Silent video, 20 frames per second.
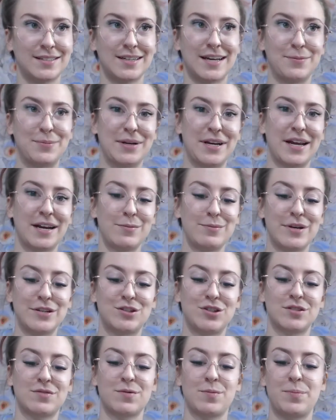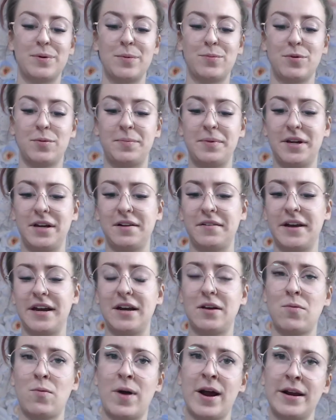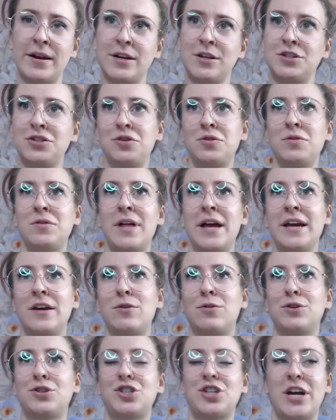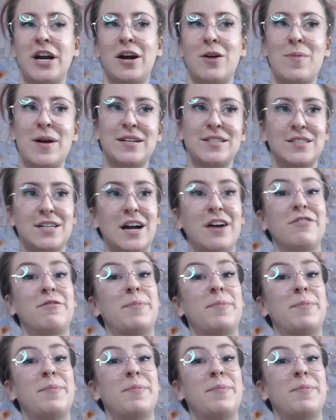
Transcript: I've been getting messages from people being like, why didn't you like or share my stuff?